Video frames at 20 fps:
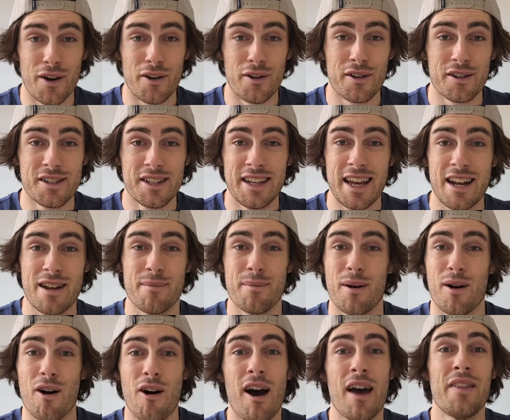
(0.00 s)
folk to get a
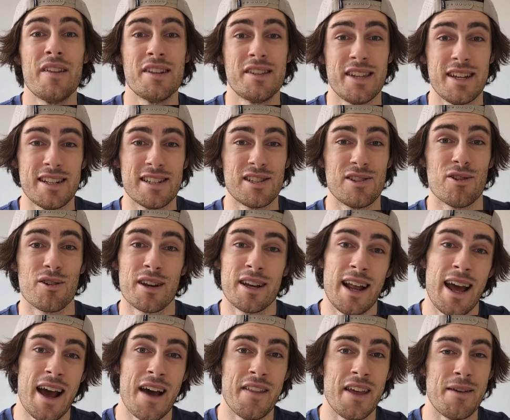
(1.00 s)
behind the scenes look at
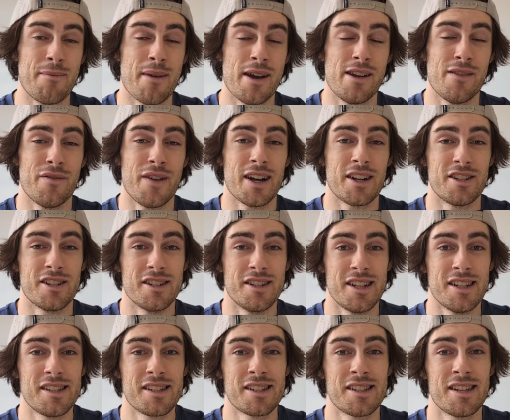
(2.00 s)
how they manufacture
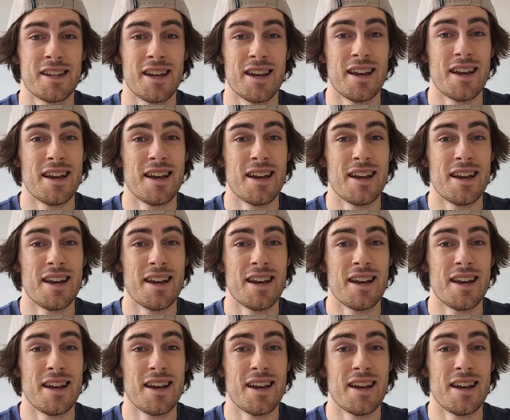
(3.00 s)
discs,